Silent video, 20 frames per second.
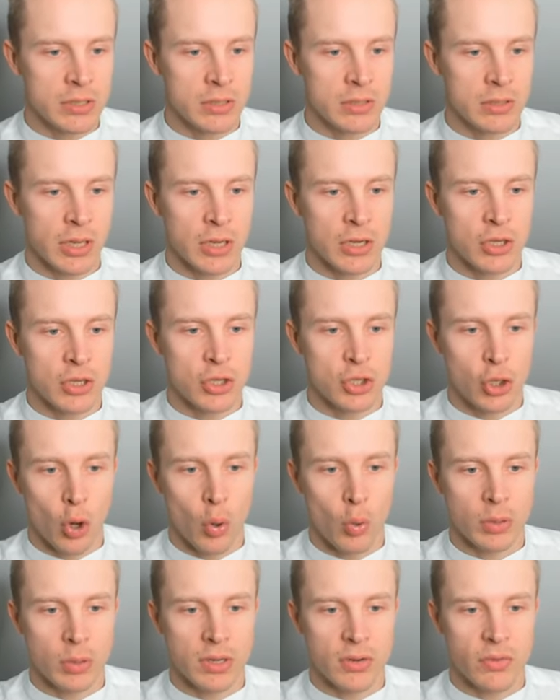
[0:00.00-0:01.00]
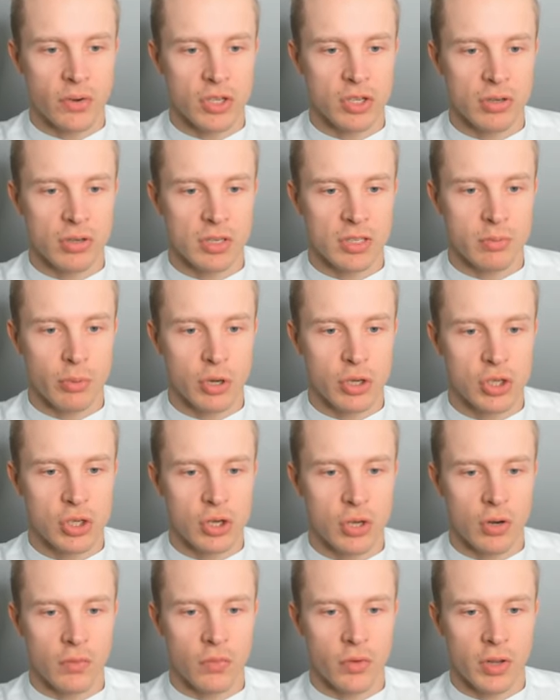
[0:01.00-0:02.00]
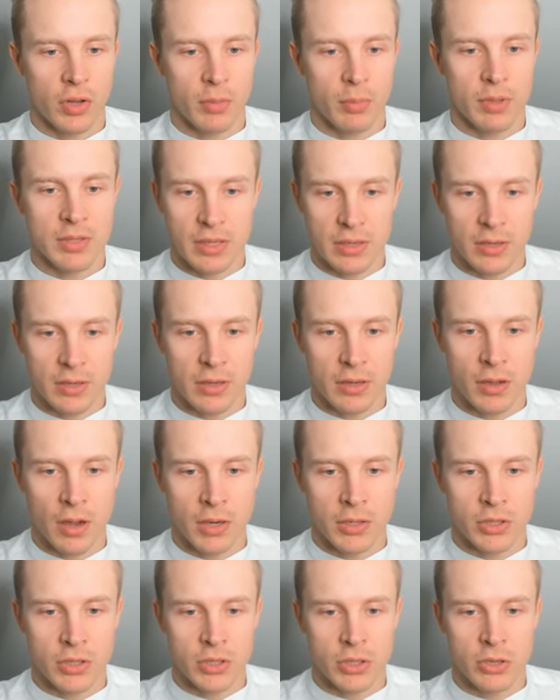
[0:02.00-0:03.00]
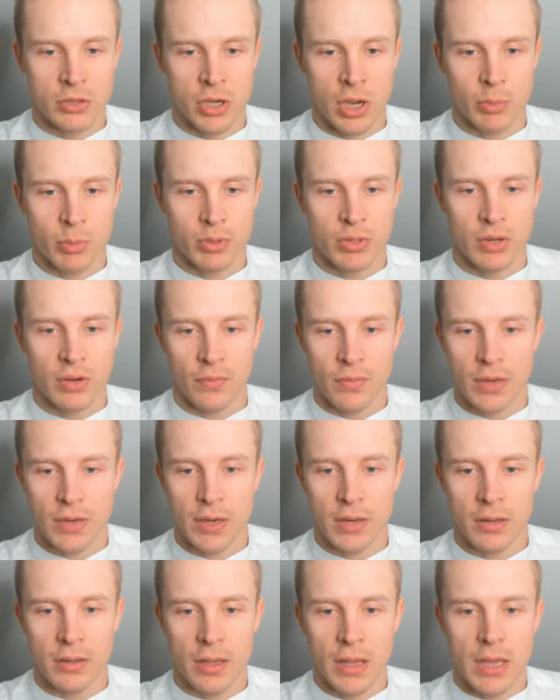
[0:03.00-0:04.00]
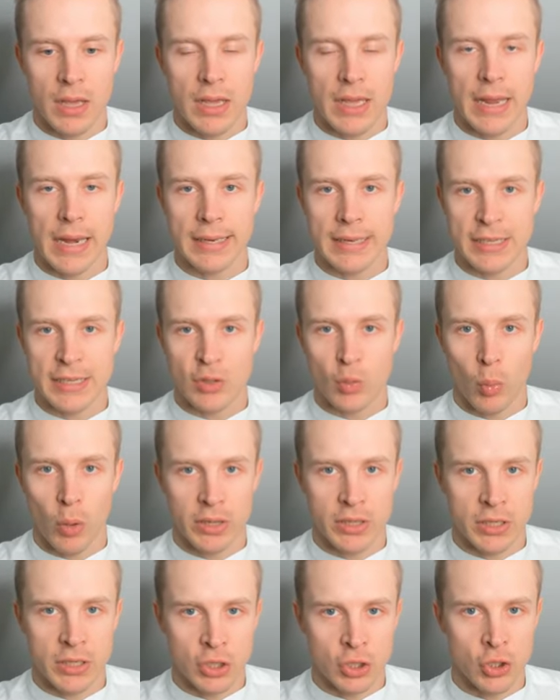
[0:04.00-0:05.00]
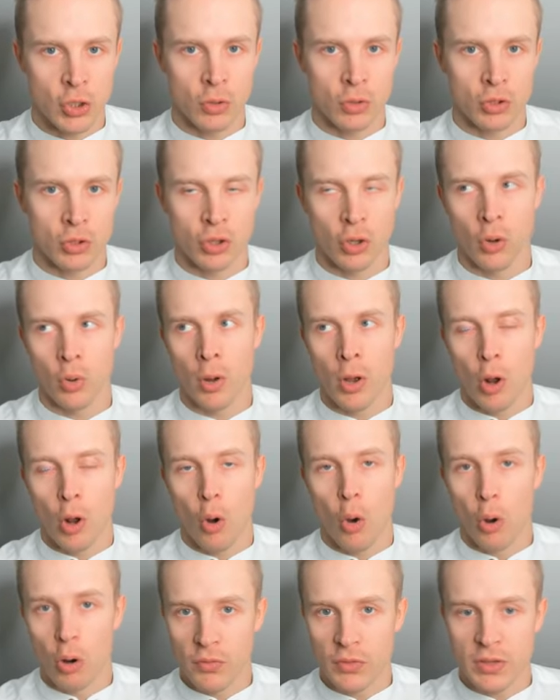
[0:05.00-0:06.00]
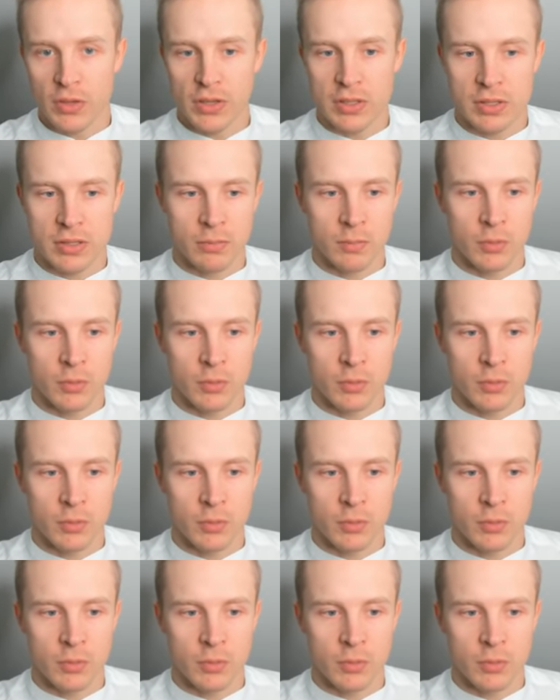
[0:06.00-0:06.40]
they show differential expression of rhythmicity under time-restricted feeding in at least one tissue. So all of these,